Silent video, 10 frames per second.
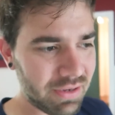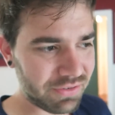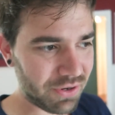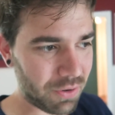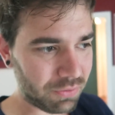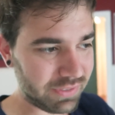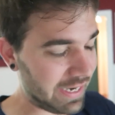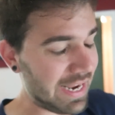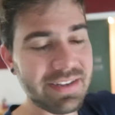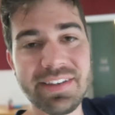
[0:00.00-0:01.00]
So
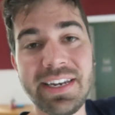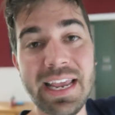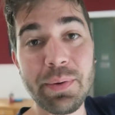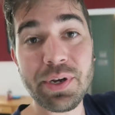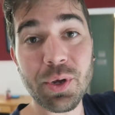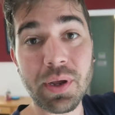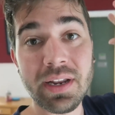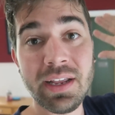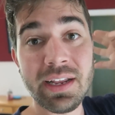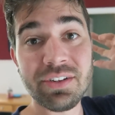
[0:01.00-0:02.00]
today's the day we do
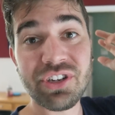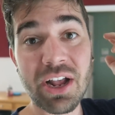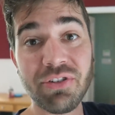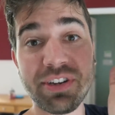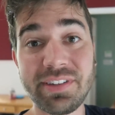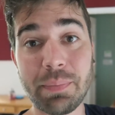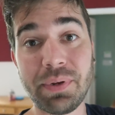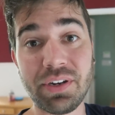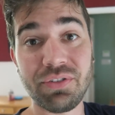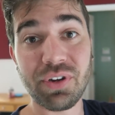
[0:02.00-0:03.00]
it. Challenge accepted.